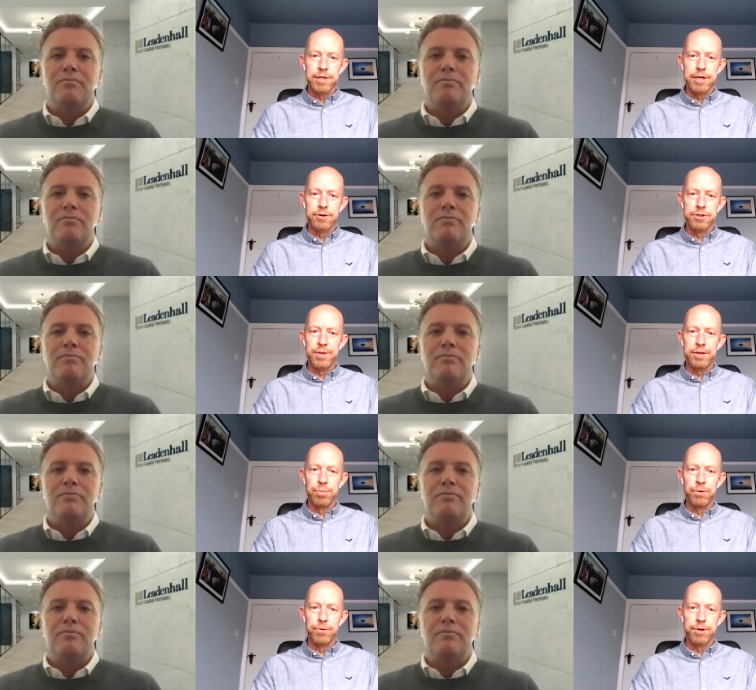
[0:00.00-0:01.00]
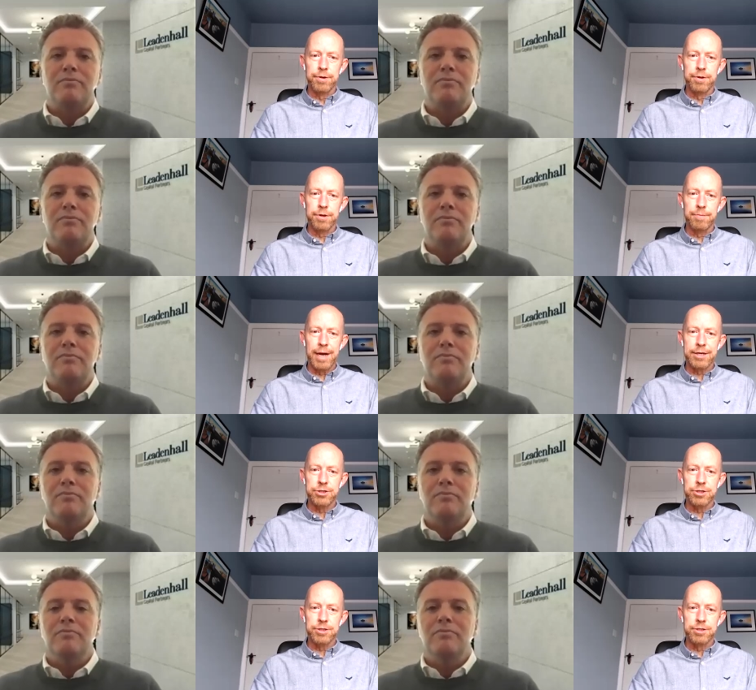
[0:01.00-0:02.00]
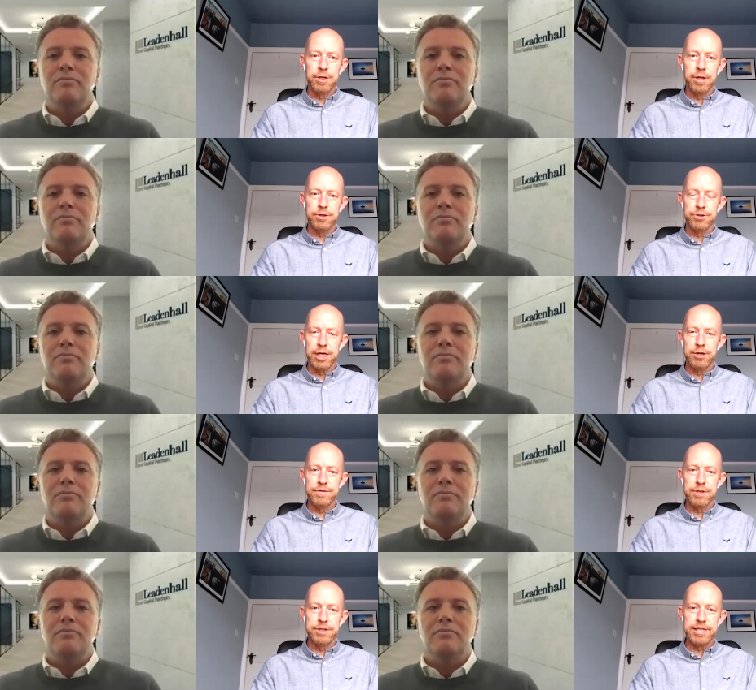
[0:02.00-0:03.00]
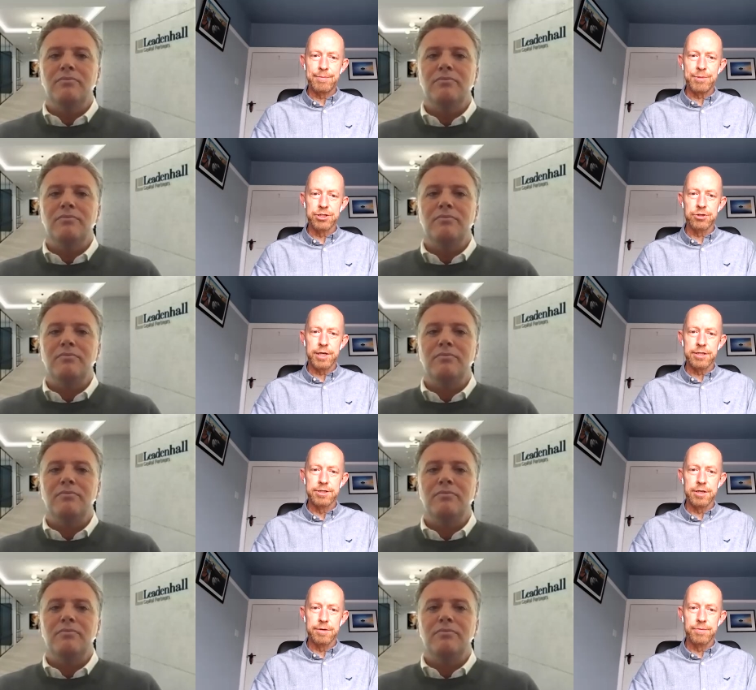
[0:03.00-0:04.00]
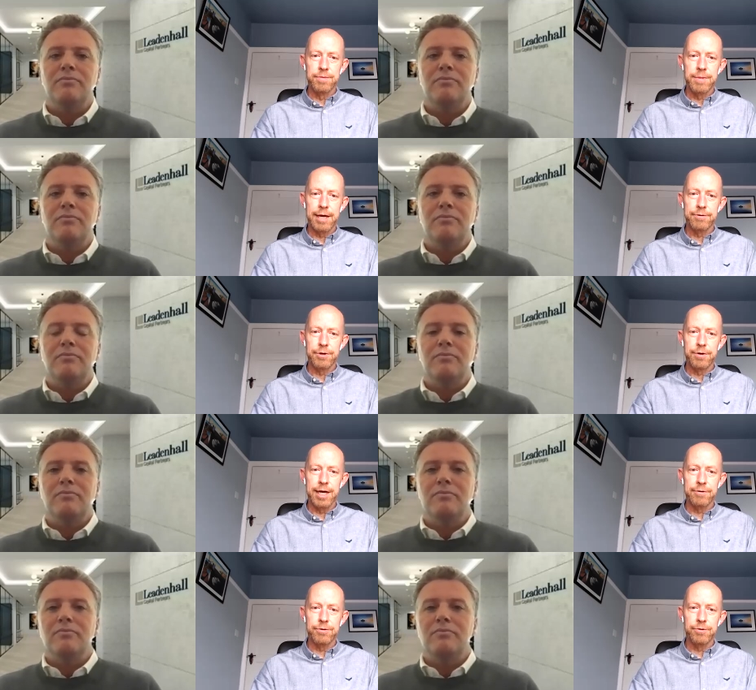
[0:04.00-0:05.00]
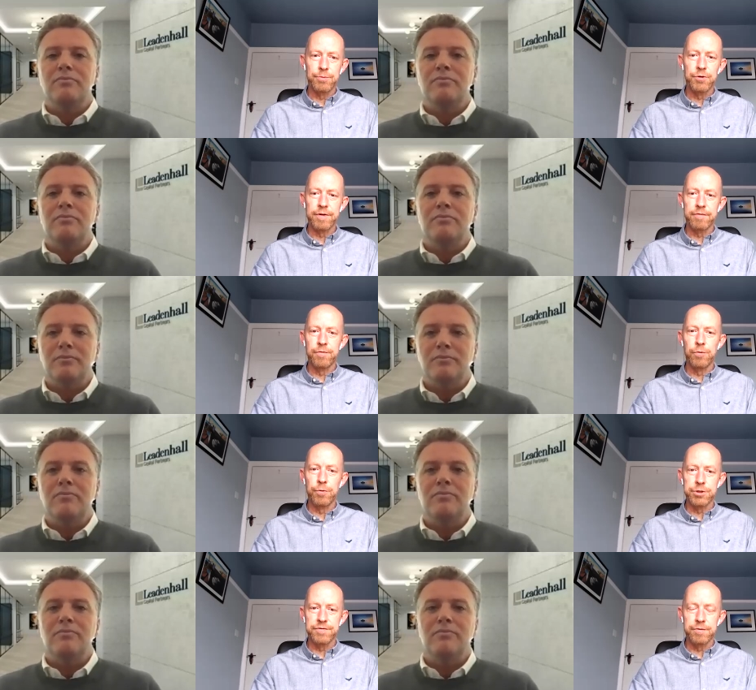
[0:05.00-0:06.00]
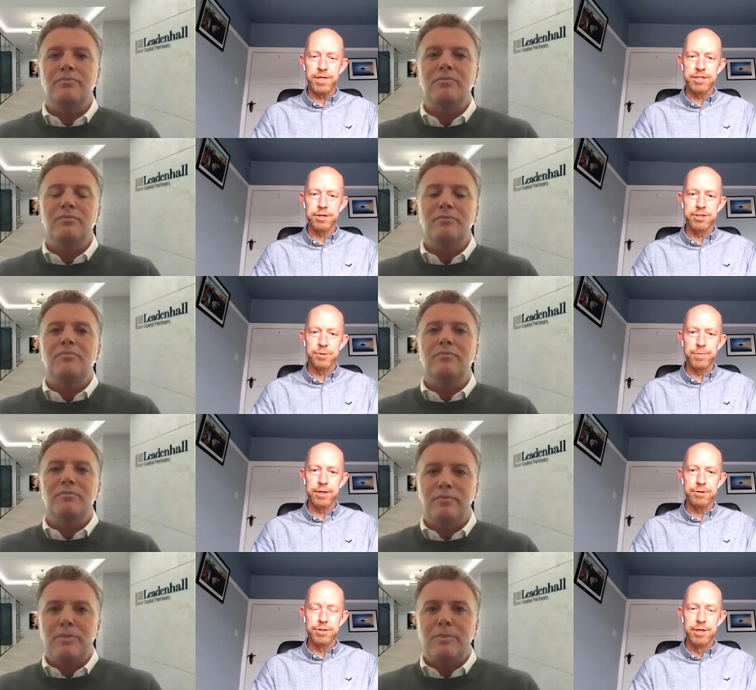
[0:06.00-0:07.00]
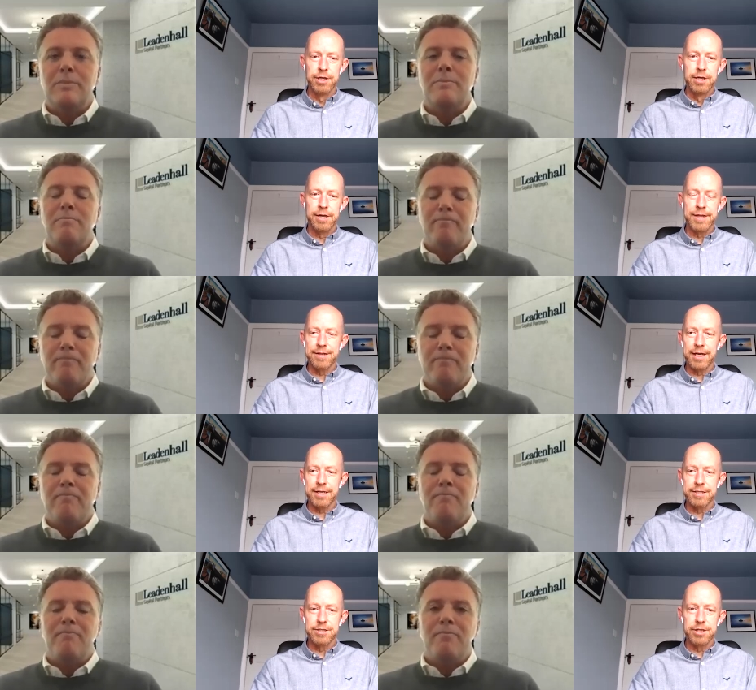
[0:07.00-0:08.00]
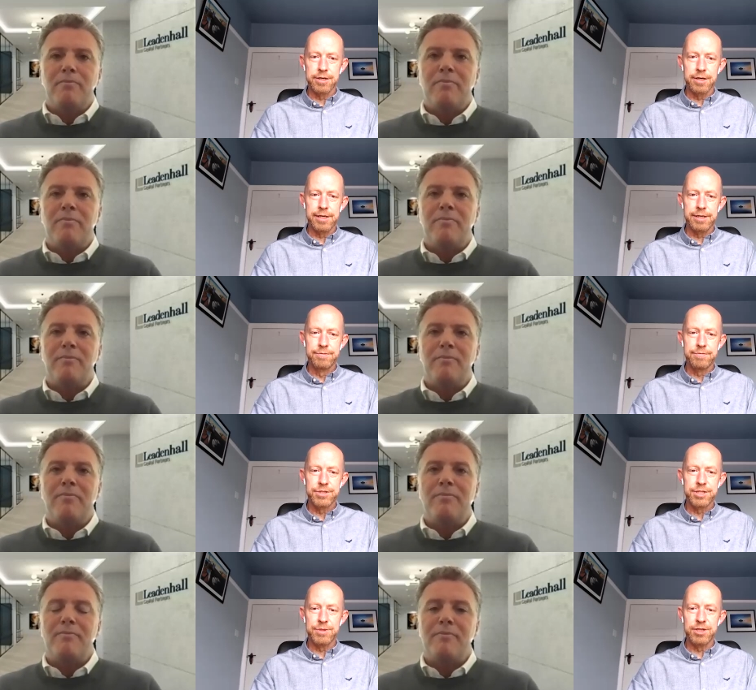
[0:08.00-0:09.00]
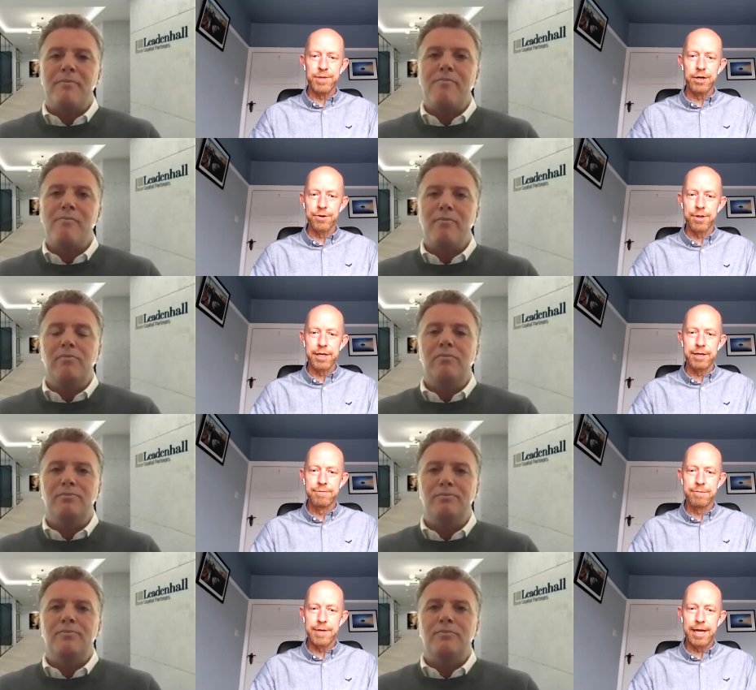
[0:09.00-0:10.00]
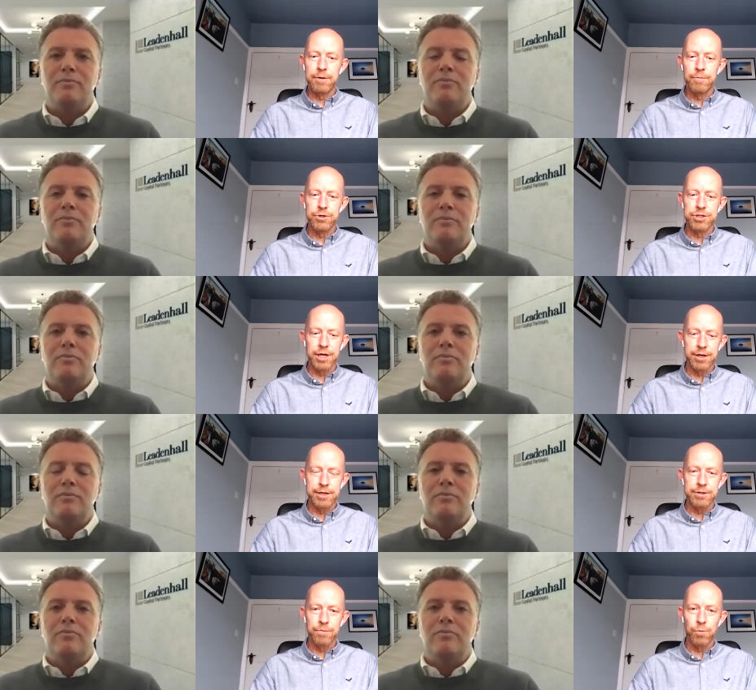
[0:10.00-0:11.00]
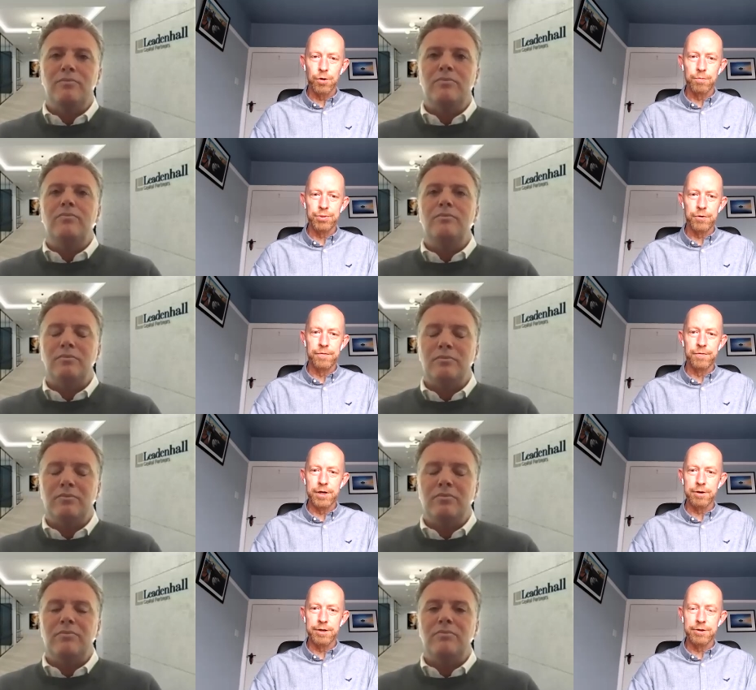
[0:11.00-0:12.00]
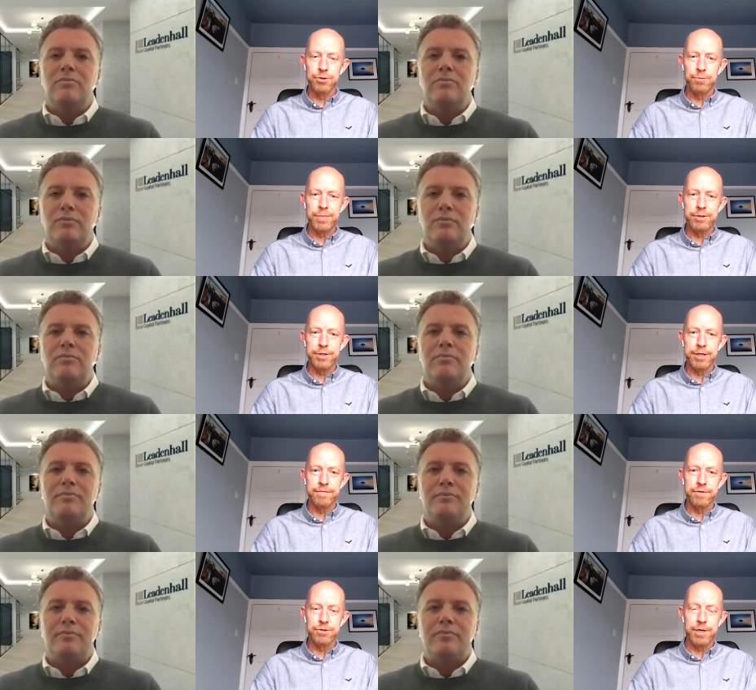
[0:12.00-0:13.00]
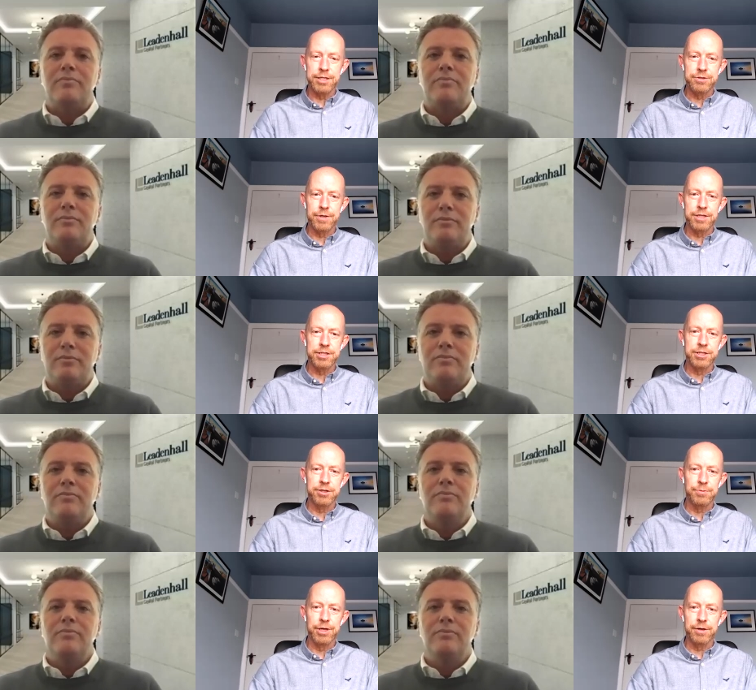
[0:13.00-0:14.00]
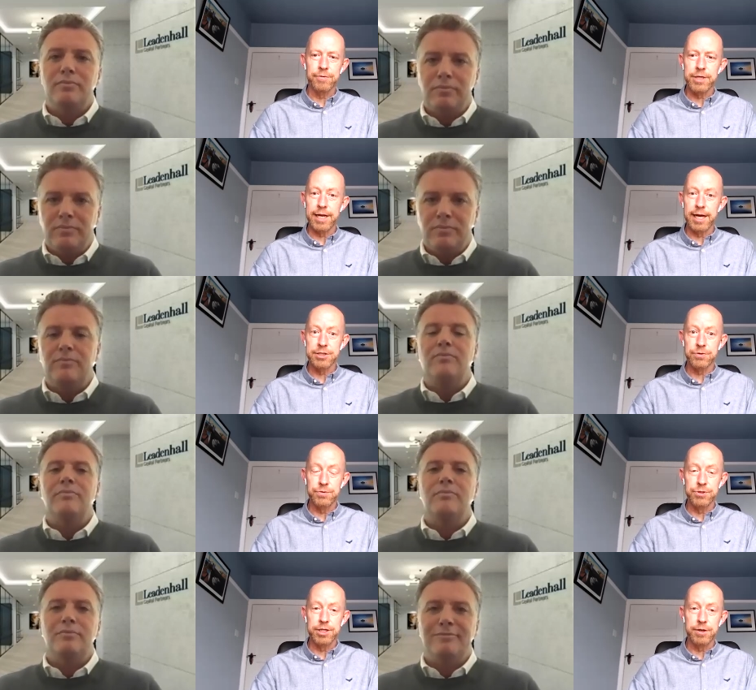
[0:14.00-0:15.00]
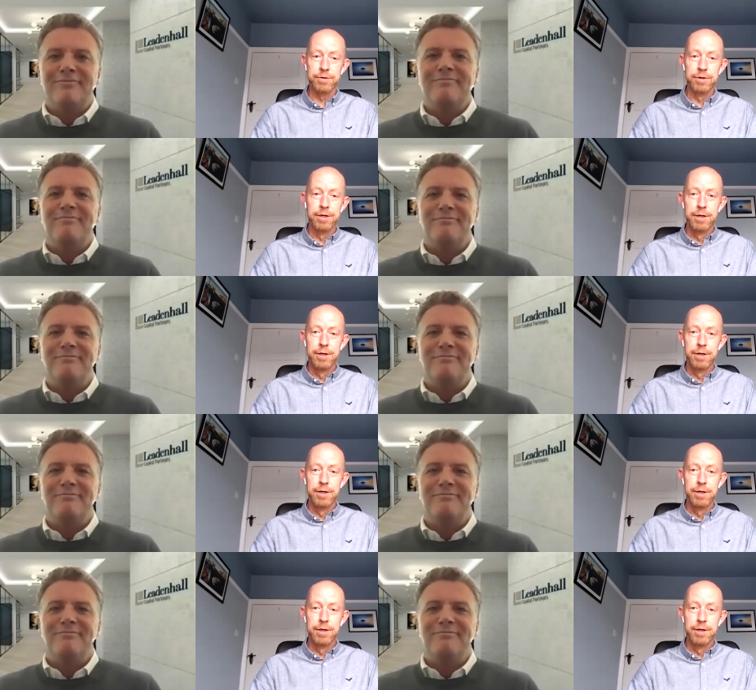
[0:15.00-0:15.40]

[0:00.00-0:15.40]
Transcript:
Speaker 1: really going to be important that managers like yourselves can demonstrate um, how you're how you're moving forwards from this, I suppose, and that that certainly seems to be on the inward side on what portfolios you're building for 2022. But I would guess also